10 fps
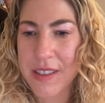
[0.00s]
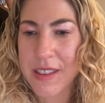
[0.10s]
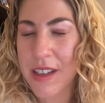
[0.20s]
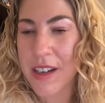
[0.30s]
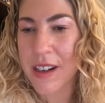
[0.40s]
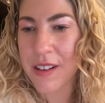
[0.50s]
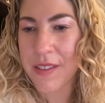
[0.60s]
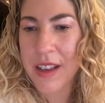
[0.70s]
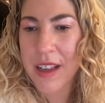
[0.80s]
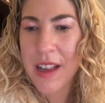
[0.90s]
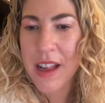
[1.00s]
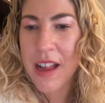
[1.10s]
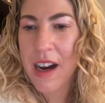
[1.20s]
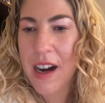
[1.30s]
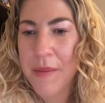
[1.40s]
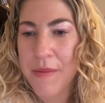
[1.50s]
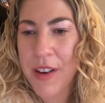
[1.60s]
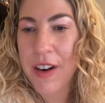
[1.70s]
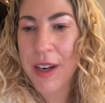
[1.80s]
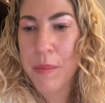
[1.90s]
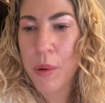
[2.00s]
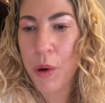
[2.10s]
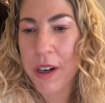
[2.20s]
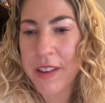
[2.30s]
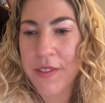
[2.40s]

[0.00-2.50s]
you know very important.